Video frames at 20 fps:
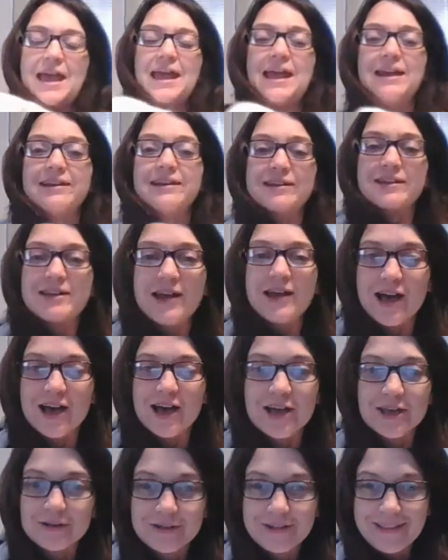And
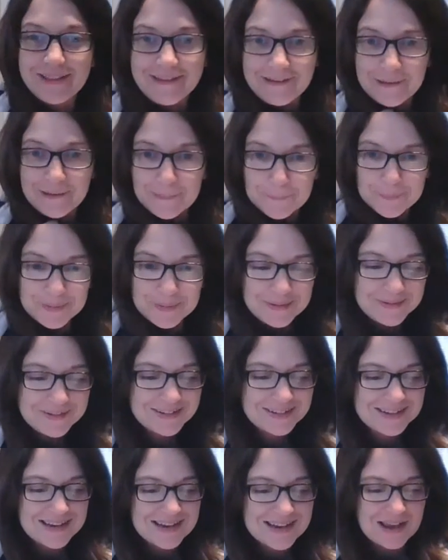cuddle up.
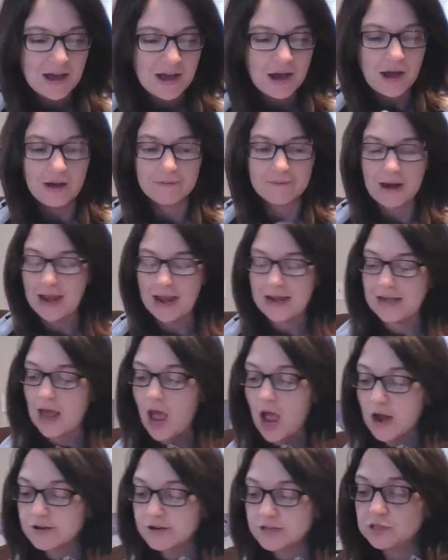All right,
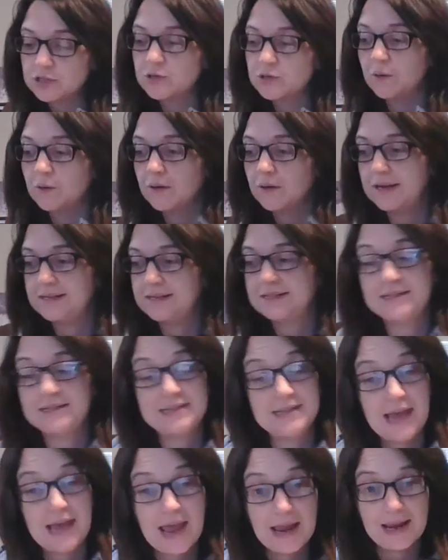our story
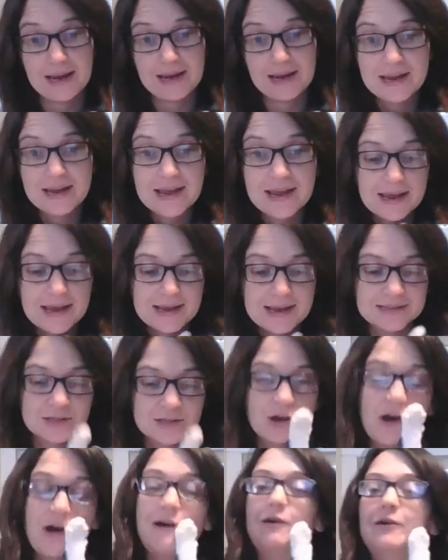today is
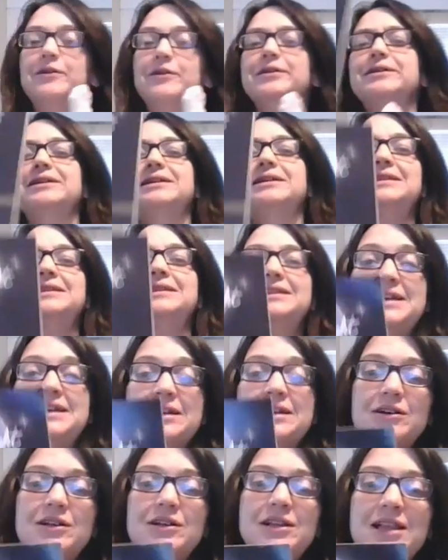called
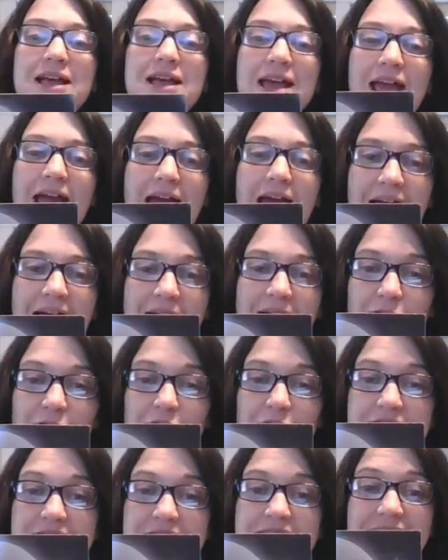Little
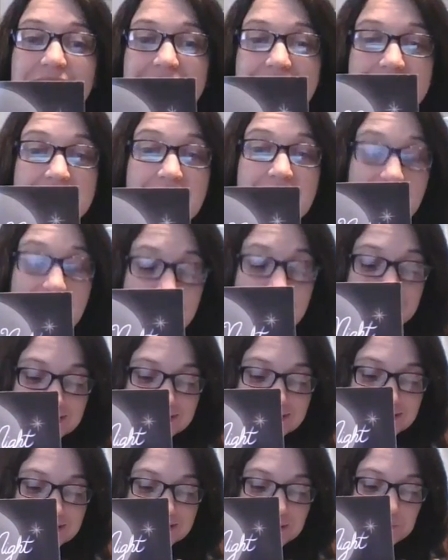Owl's
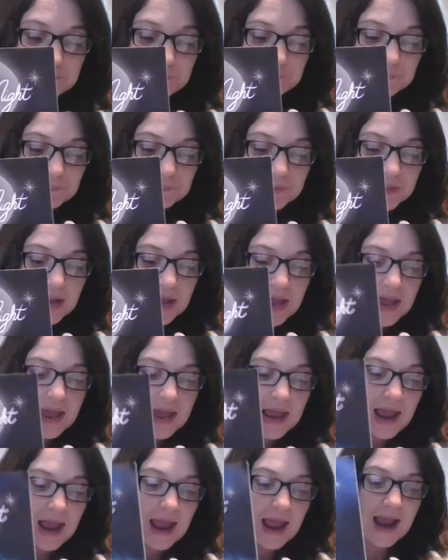Night.
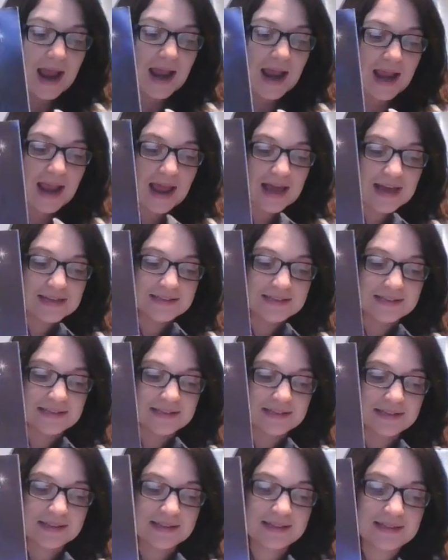
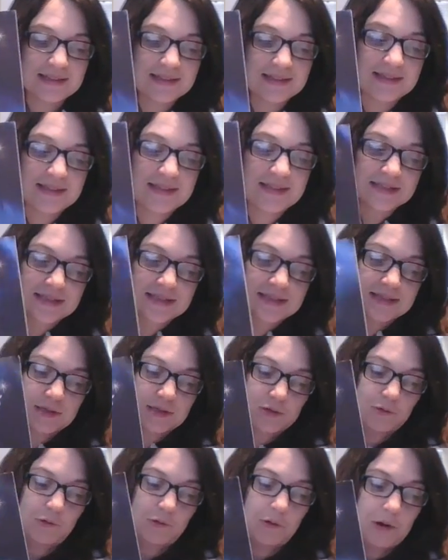And this
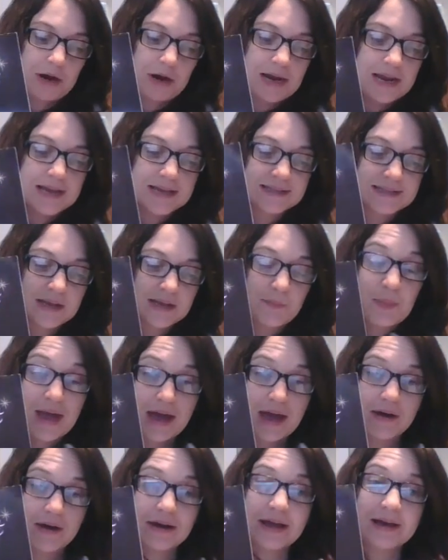story is
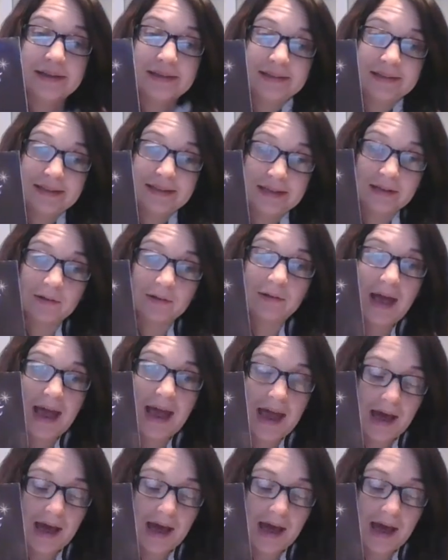about a little